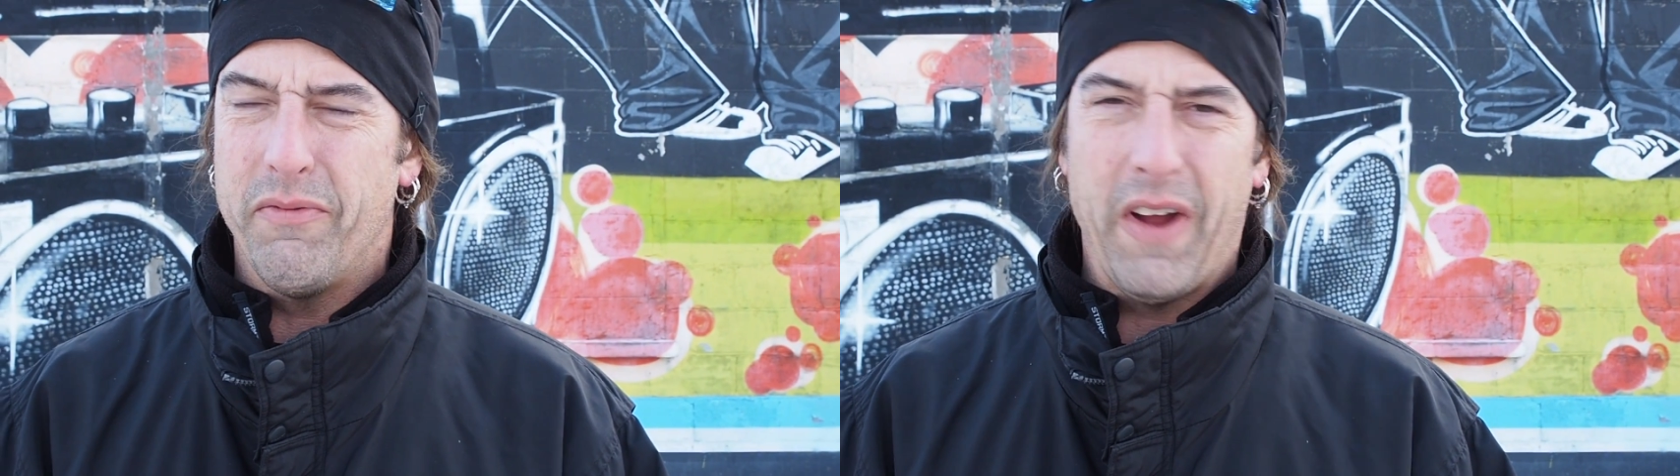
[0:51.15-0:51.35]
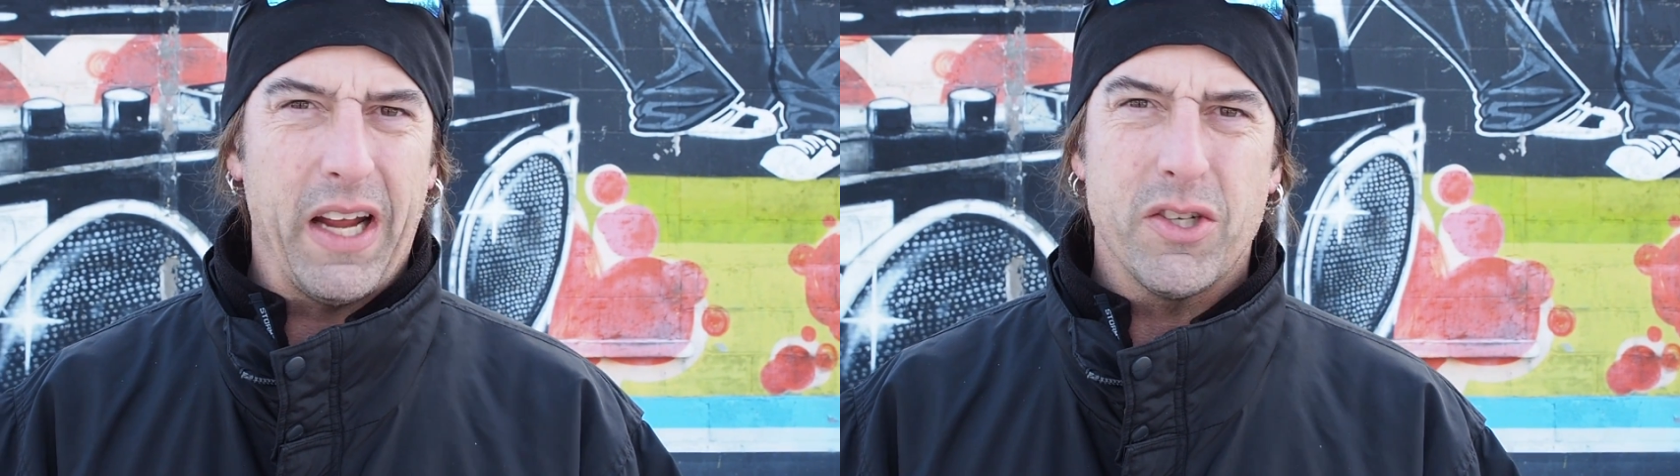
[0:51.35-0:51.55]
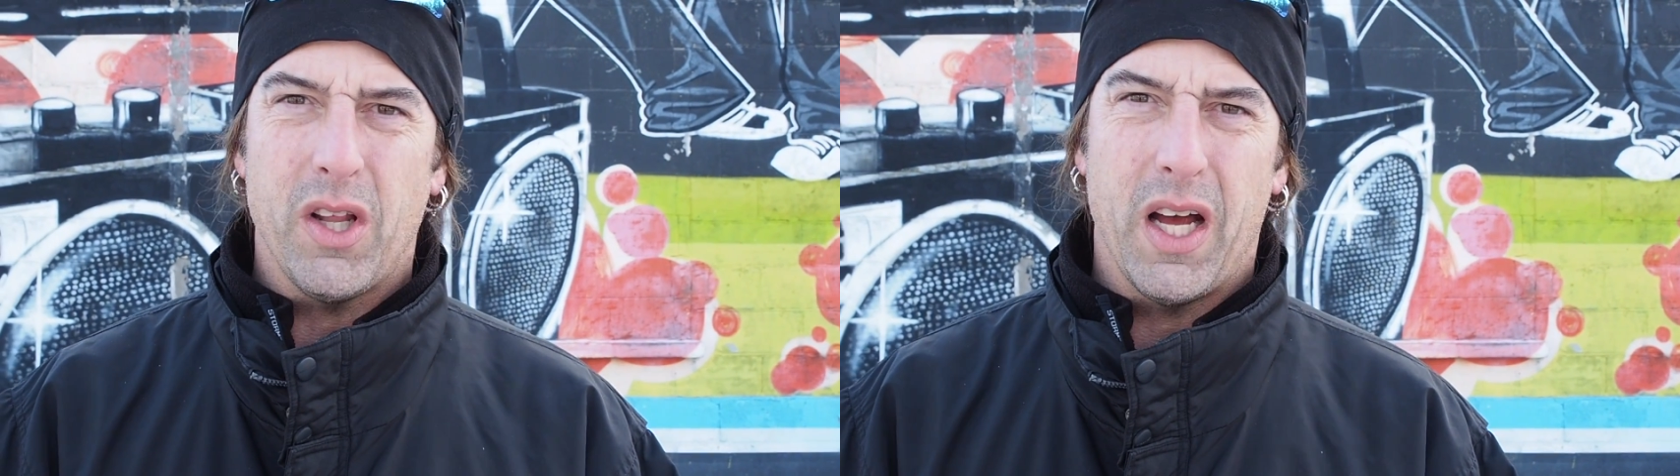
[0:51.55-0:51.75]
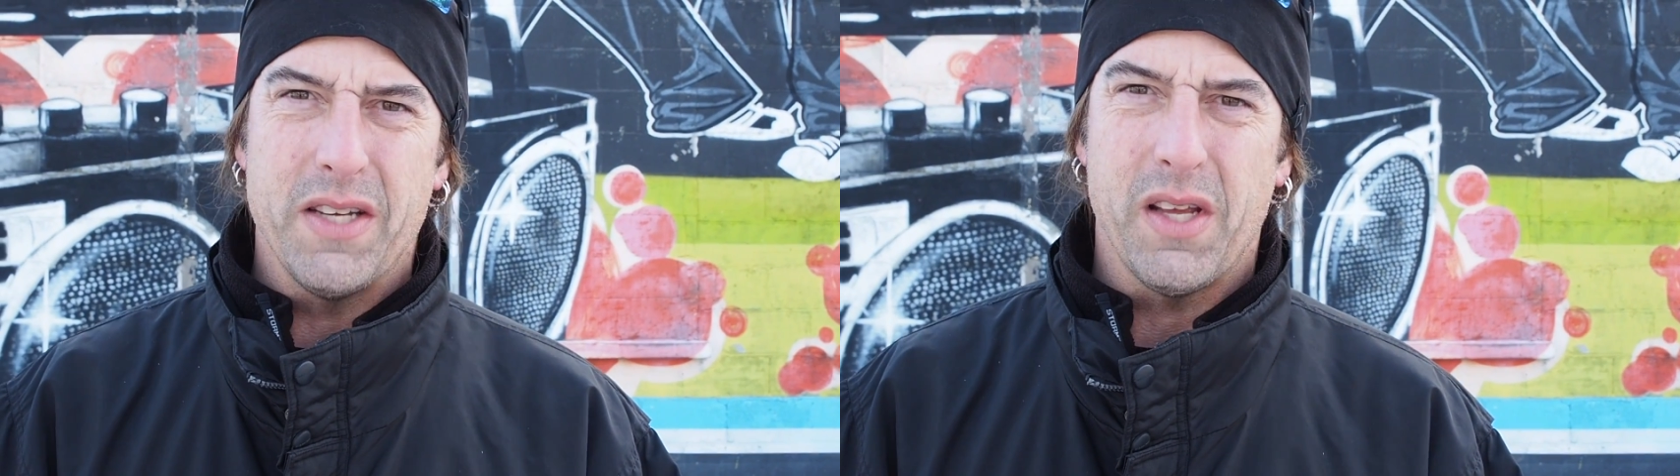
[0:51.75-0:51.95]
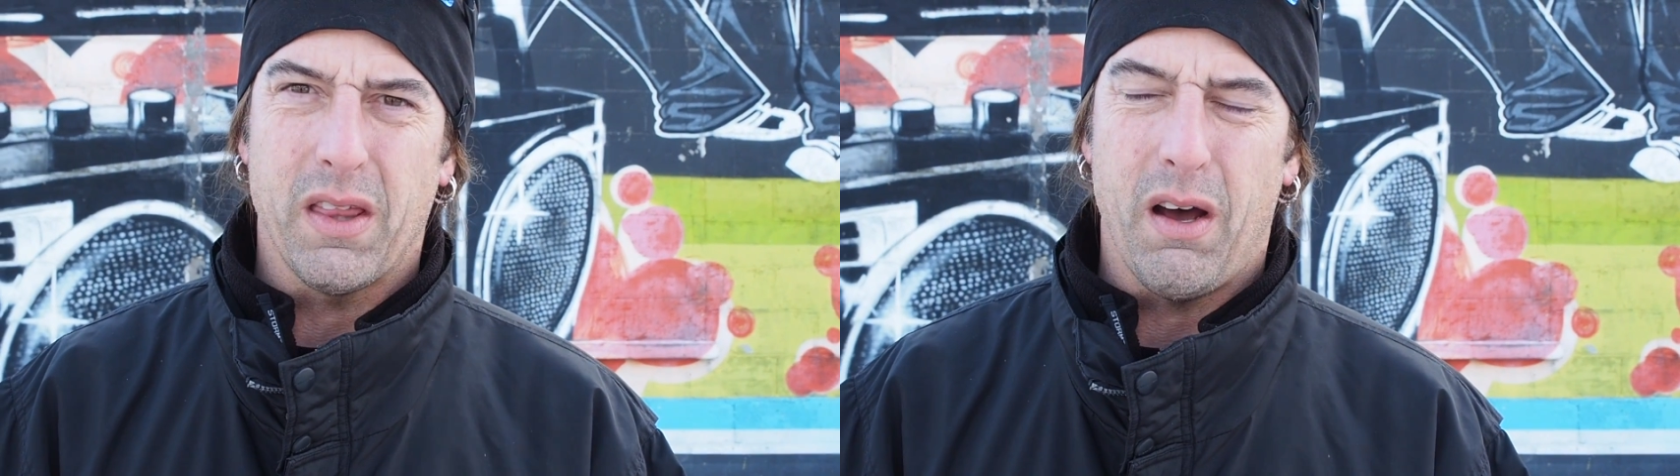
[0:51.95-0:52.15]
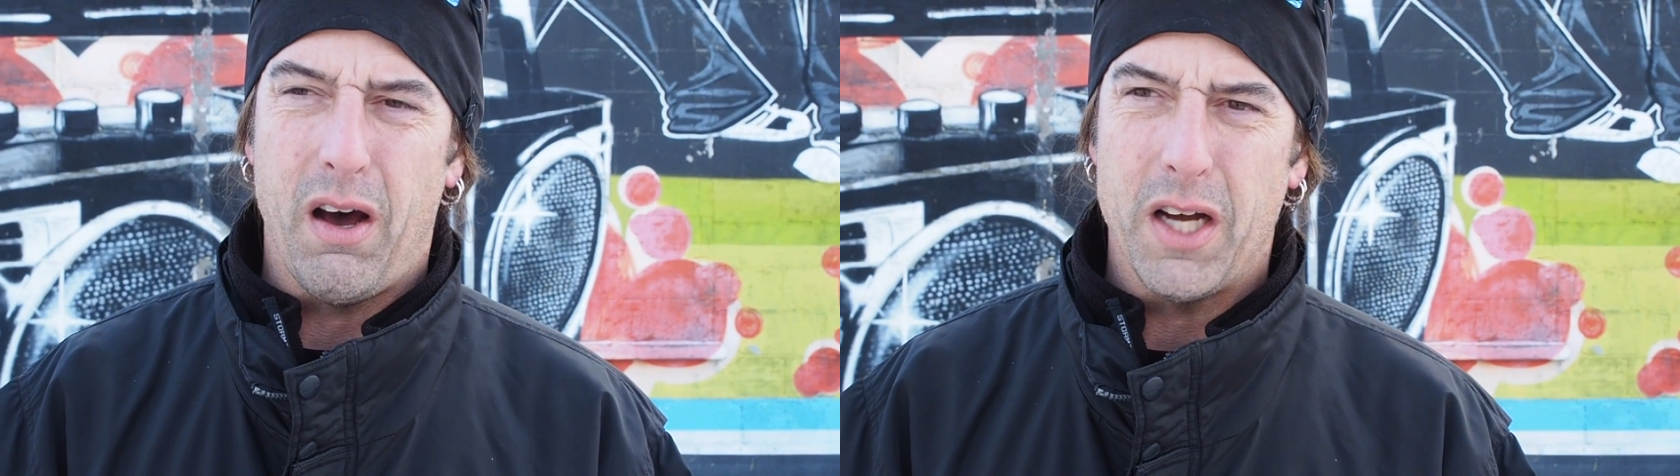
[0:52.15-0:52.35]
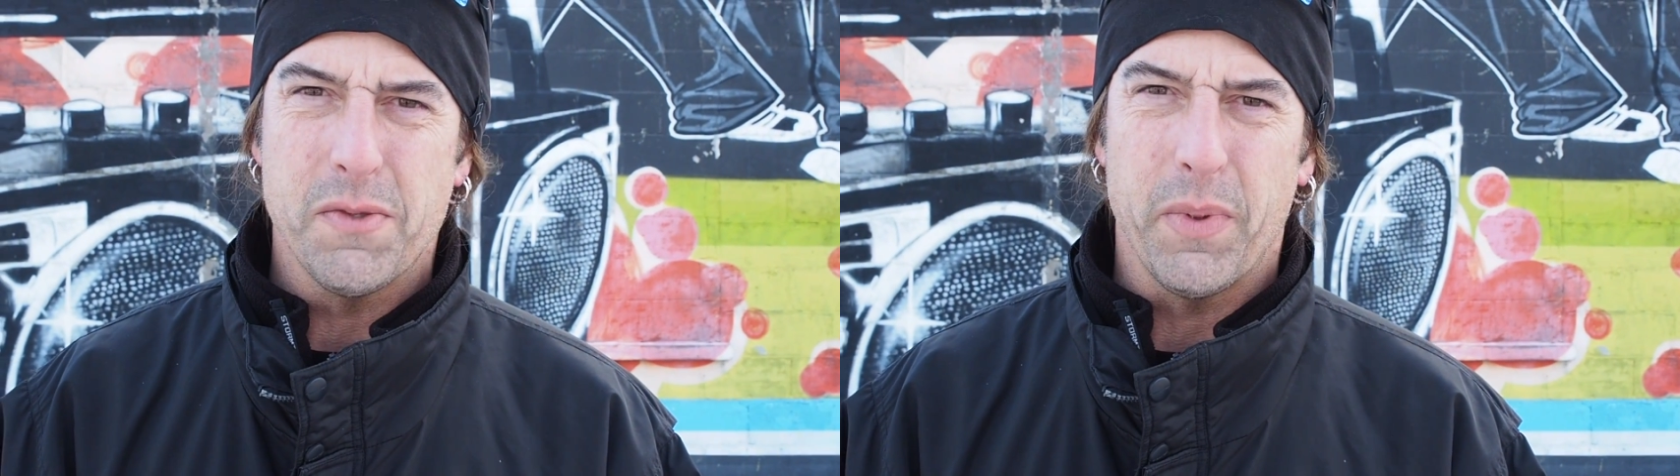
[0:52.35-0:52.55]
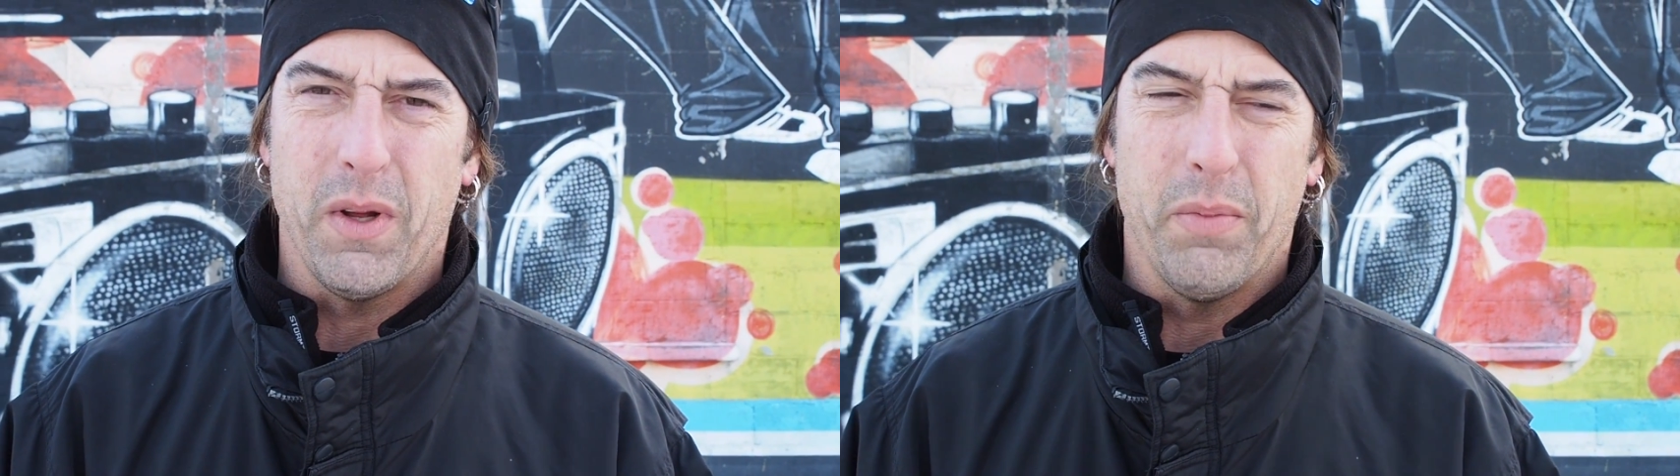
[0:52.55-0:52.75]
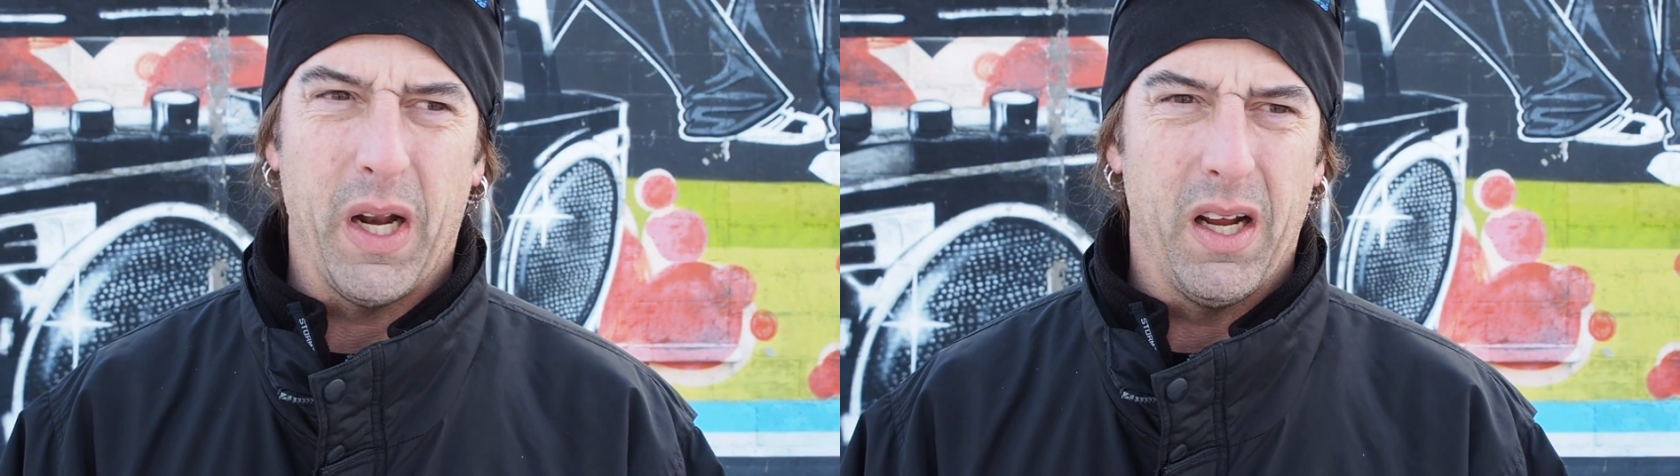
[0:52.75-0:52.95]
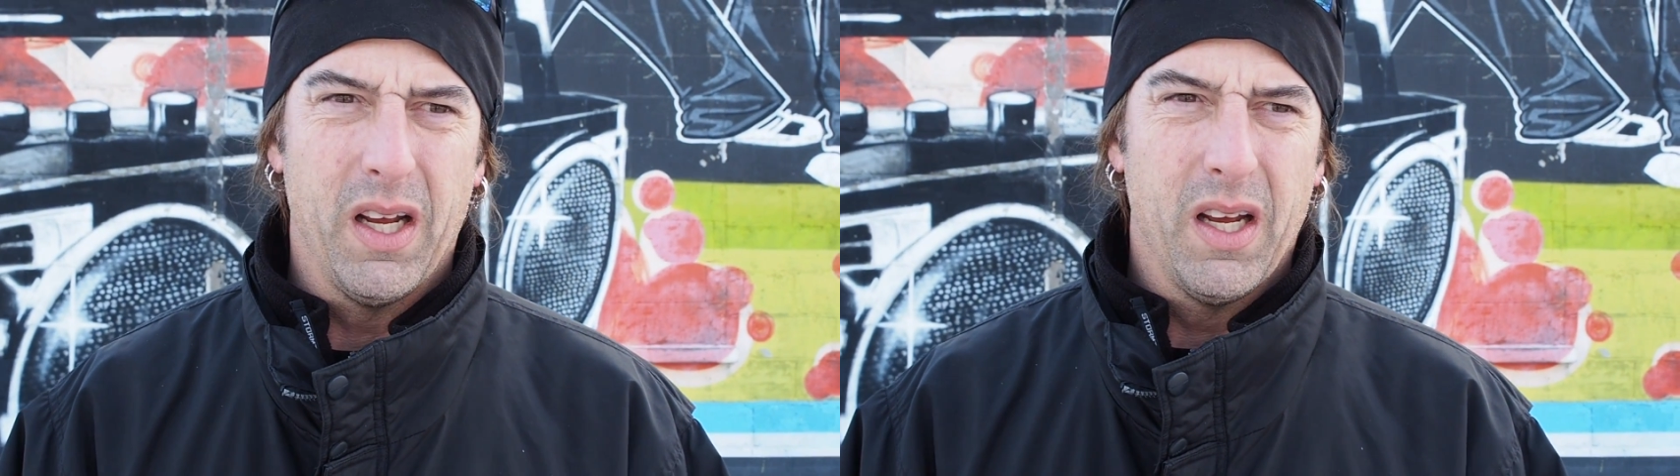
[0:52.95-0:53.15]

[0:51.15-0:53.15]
evangelize at the hospital. But